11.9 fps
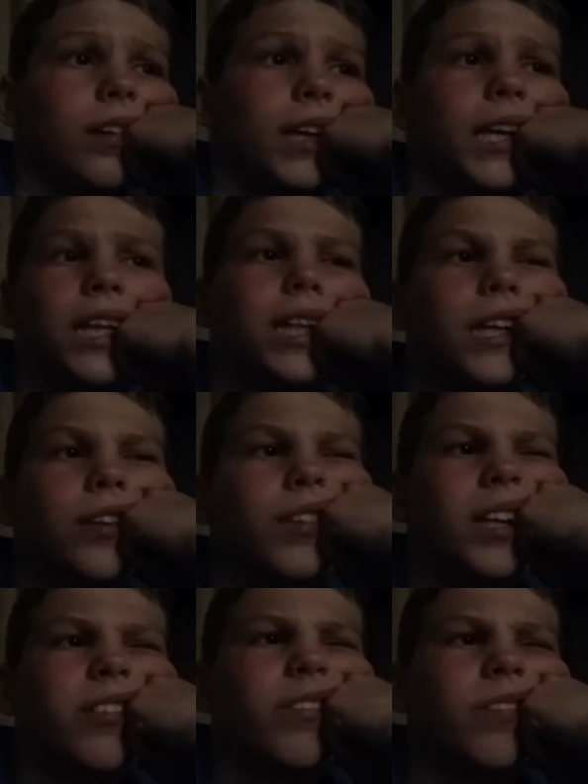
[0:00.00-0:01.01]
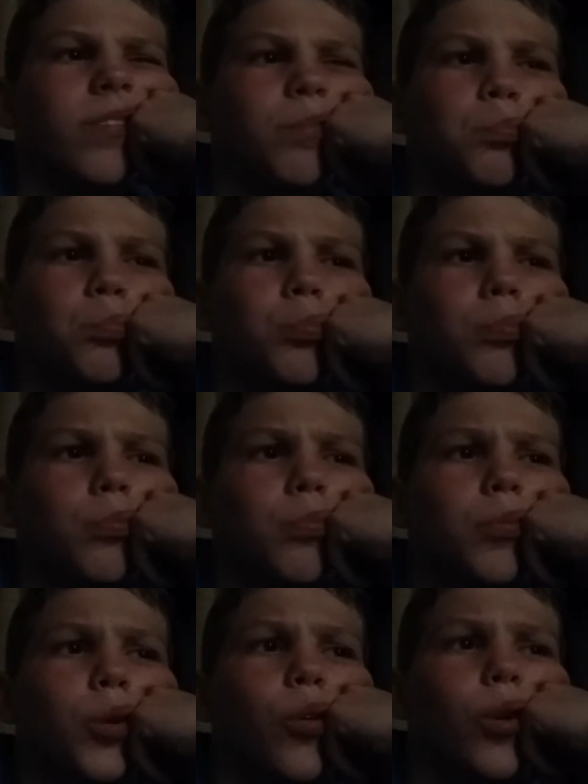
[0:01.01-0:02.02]
Can't think of any
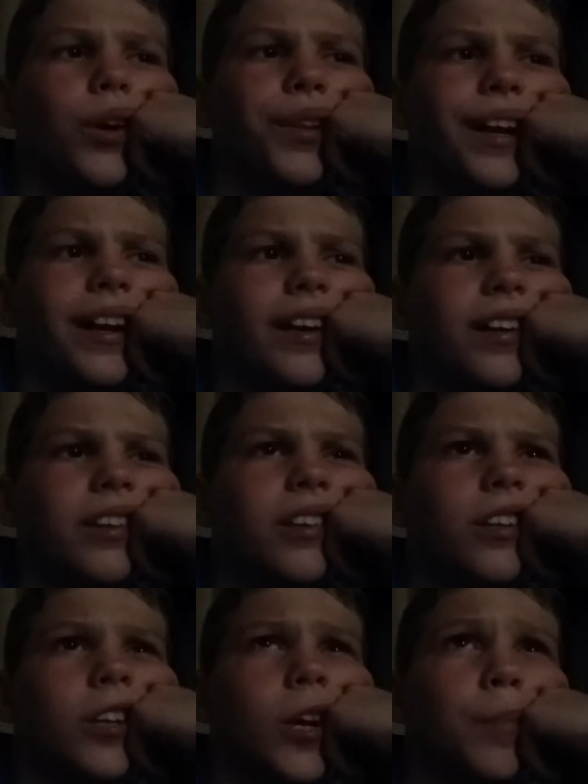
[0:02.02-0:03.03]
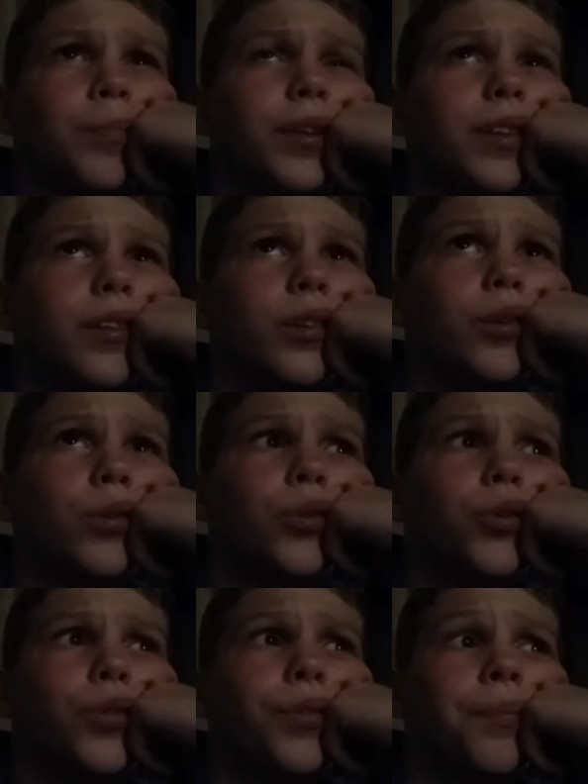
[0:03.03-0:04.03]
more that I subbed
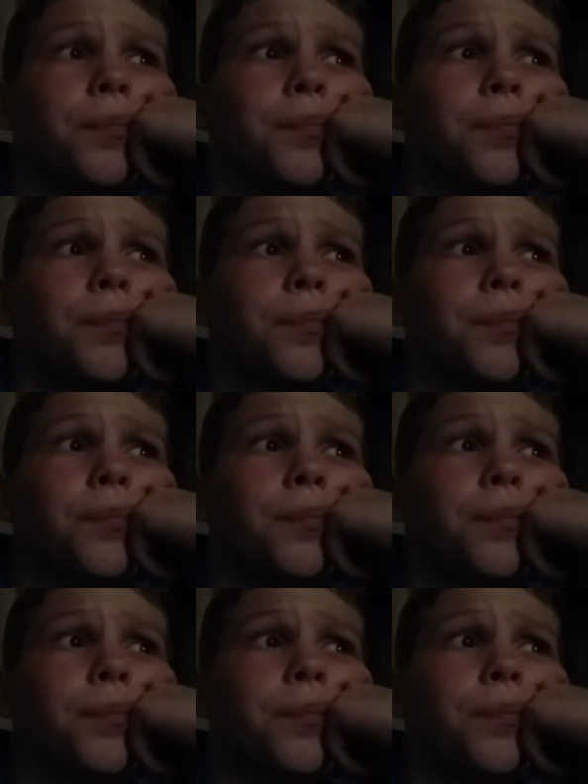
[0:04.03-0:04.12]
to.